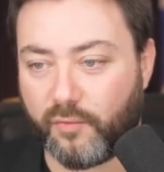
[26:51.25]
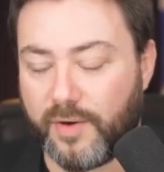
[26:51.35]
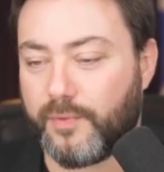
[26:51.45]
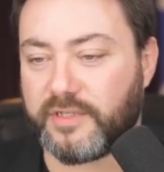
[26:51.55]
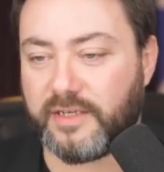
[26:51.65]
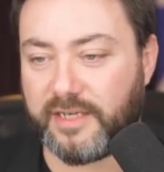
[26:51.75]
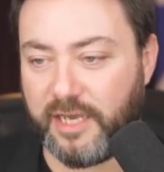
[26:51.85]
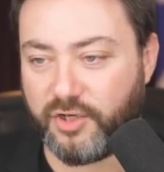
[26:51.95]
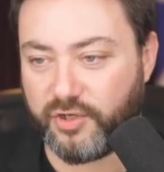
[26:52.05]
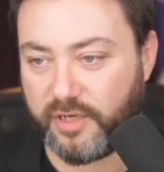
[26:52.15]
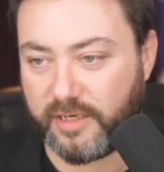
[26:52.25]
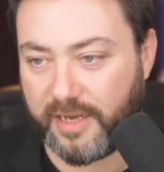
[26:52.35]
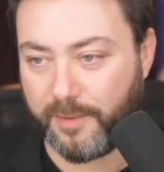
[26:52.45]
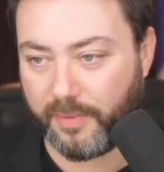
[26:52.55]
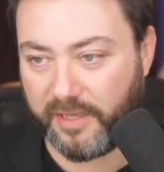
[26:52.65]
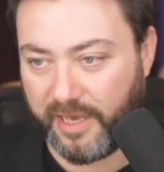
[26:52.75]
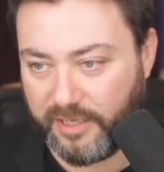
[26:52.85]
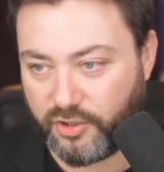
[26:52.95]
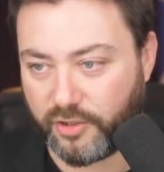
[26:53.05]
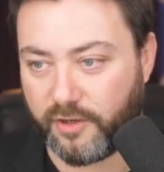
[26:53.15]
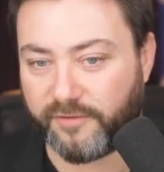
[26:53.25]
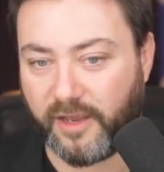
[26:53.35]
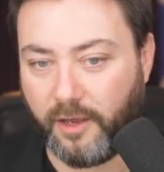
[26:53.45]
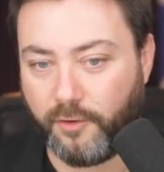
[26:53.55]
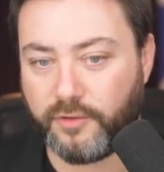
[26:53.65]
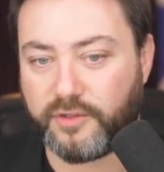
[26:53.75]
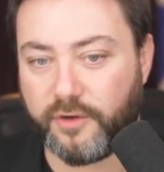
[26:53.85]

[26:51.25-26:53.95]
representation and application of a host